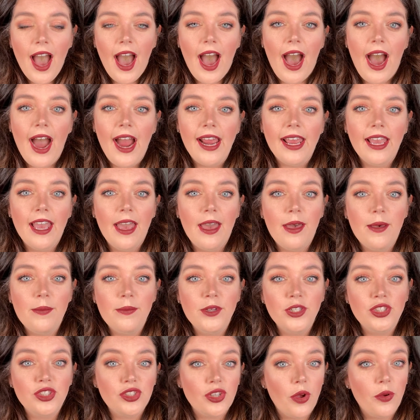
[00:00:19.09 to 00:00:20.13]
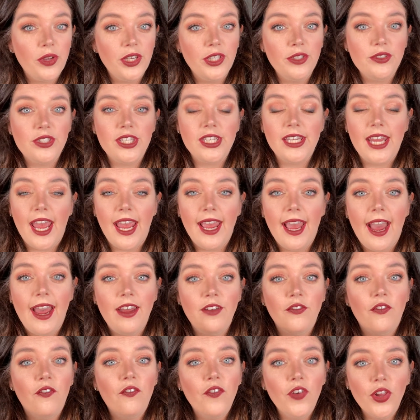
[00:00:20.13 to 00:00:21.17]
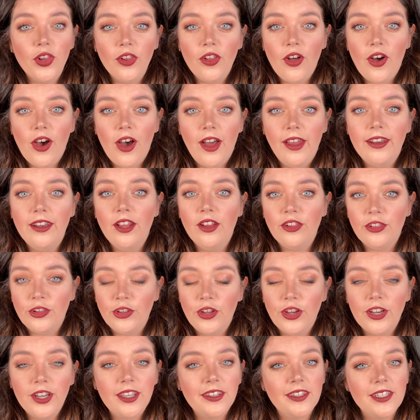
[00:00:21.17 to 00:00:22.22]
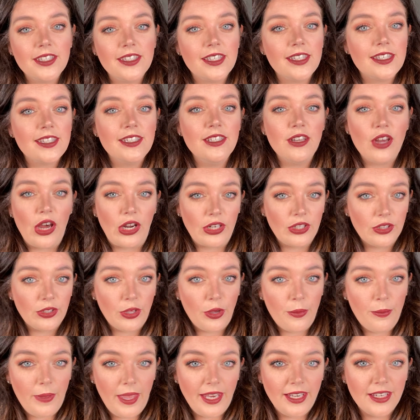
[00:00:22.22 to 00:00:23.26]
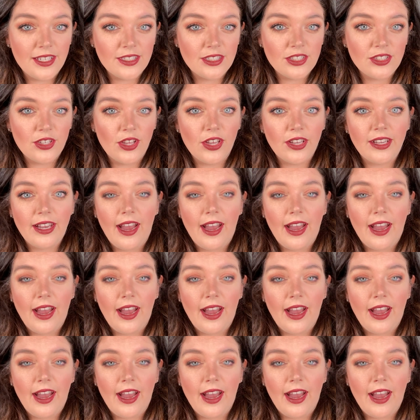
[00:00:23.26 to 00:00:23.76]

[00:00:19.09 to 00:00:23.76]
I am showing you today a full-on look. This is not a low maintenance look.